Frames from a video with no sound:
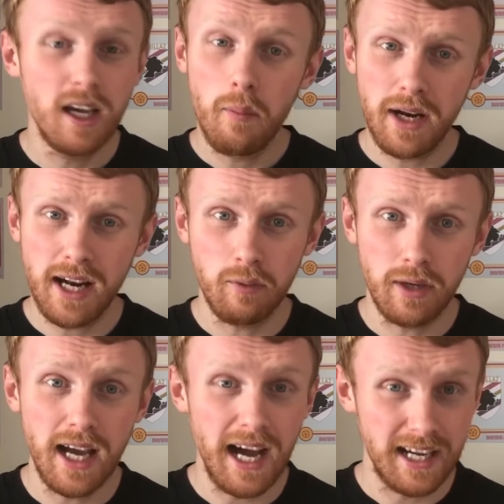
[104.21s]
But
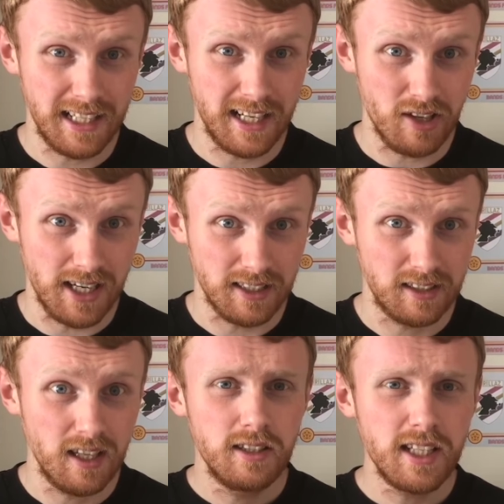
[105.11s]
anyway, I
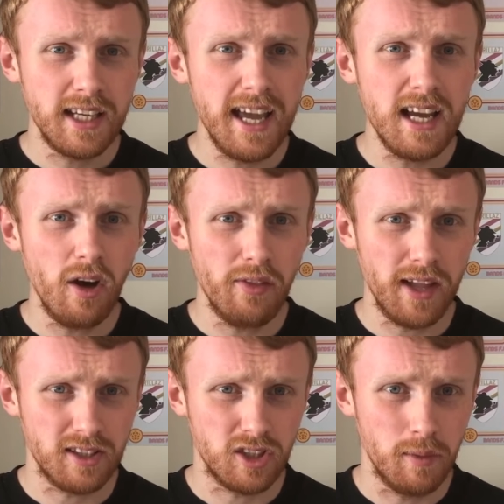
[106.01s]
digress. To kick on
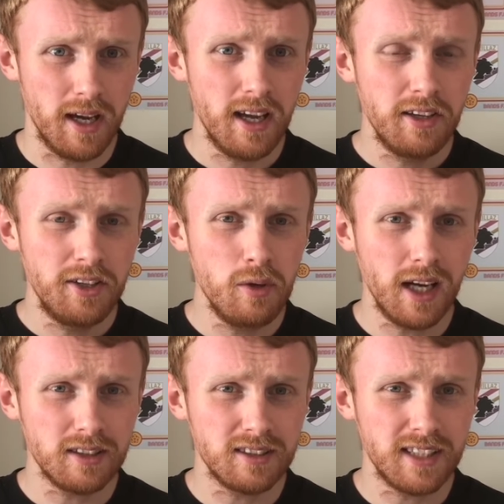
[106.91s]
that summer,
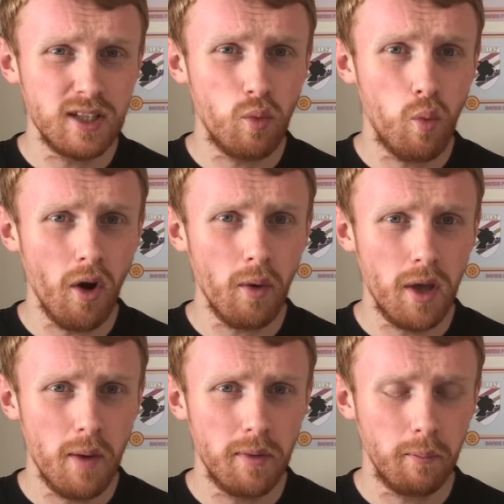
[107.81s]
Newcastle signed one
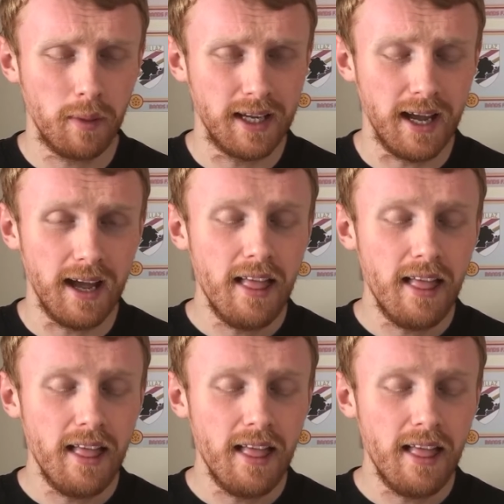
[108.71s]
permanent player.